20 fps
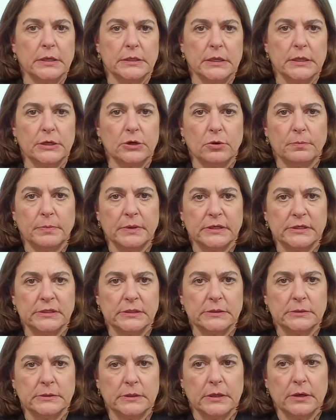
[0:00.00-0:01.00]

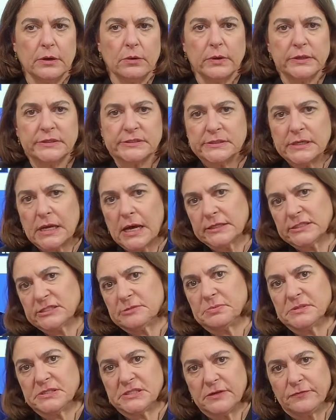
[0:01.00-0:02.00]
nobody, it's not
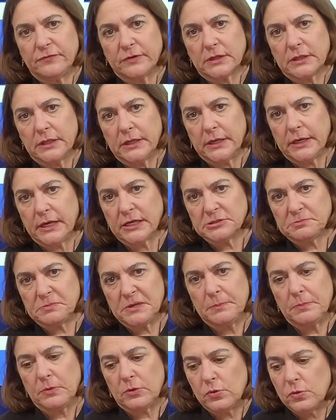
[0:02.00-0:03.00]
specifically against
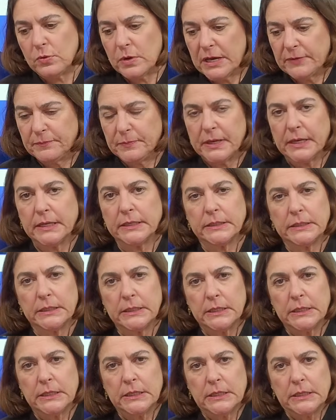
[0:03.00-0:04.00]
people who have been
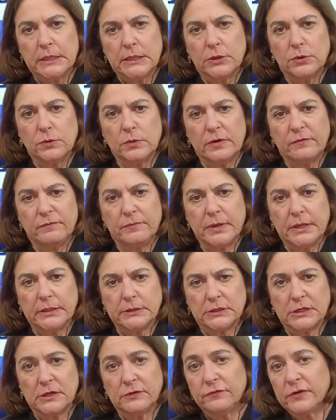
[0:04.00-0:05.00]

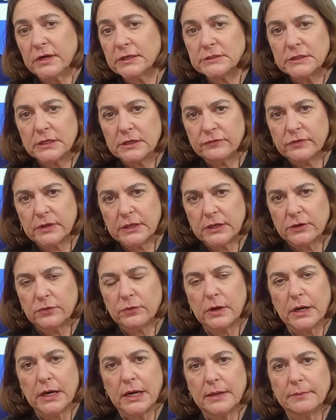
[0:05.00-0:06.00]
convicted of any
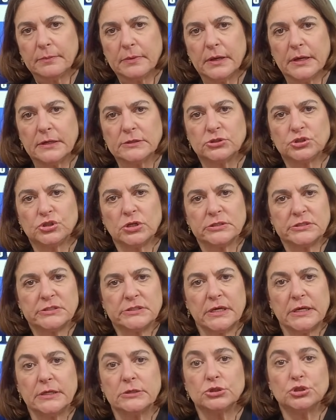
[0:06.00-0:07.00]
crime. It's just
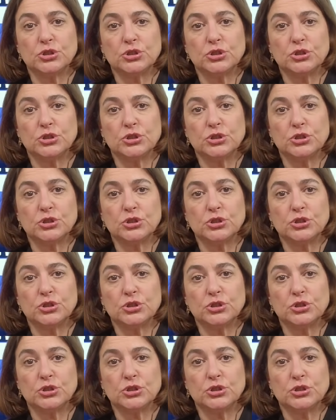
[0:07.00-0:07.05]
in